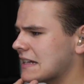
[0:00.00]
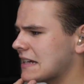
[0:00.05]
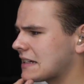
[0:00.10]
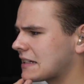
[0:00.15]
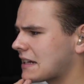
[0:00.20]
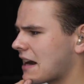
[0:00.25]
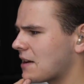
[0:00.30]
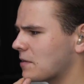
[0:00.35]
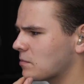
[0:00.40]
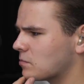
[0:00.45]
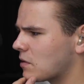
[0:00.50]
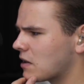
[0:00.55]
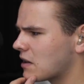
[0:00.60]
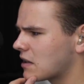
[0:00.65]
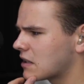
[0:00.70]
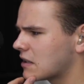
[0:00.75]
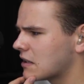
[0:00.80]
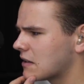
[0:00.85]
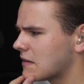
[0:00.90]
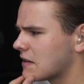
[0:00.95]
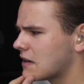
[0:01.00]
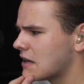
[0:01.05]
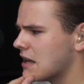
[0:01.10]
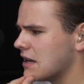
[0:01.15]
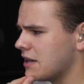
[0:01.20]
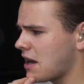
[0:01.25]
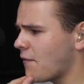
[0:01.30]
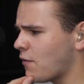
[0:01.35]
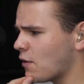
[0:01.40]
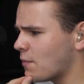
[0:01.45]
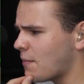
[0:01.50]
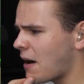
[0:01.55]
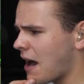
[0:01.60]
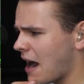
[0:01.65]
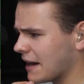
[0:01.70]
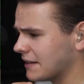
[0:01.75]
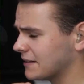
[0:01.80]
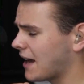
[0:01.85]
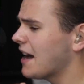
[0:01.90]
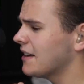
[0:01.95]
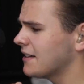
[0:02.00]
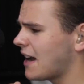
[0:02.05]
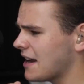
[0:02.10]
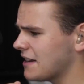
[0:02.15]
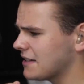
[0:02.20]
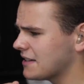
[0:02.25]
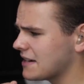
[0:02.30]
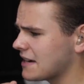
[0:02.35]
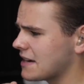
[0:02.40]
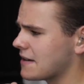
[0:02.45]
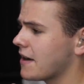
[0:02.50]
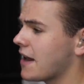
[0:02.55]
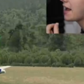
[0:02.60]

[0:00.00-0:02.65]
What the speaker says: does kind of work. Never mind, 919.